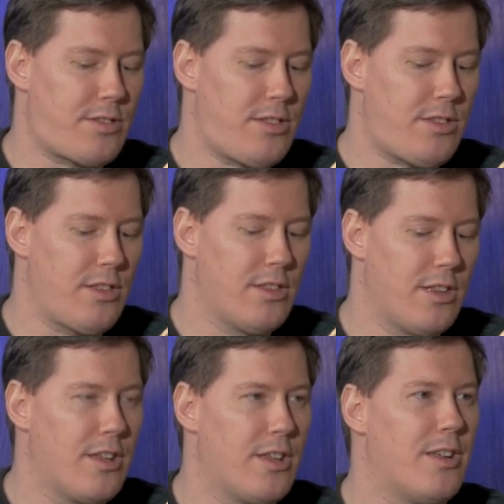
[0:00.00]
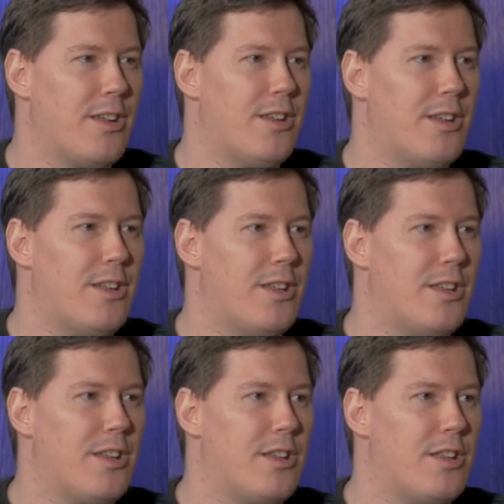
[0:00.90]

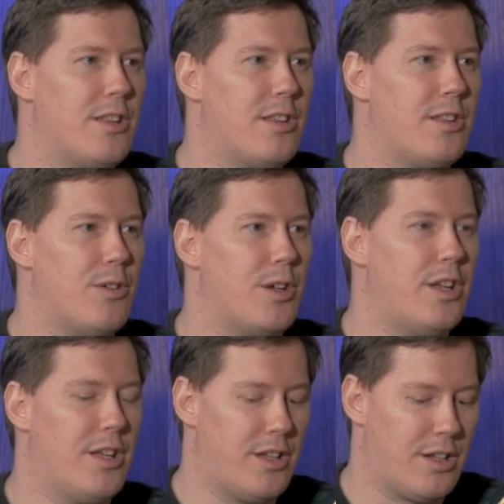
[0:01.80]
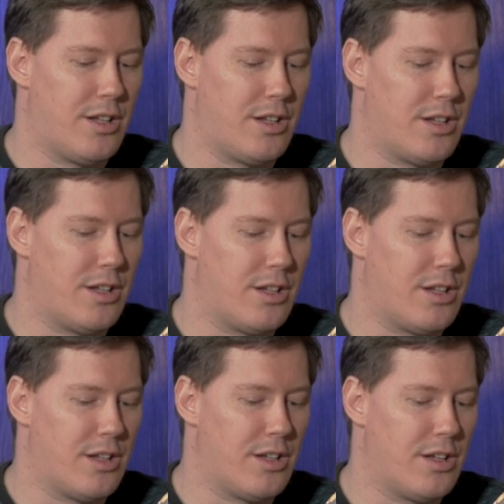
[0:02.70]

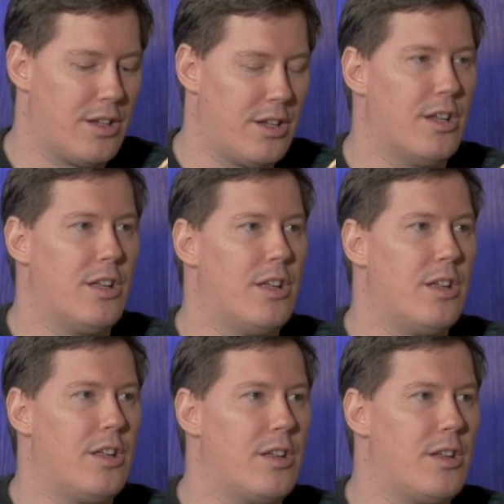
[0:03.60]
No words are spoken by the person on screen.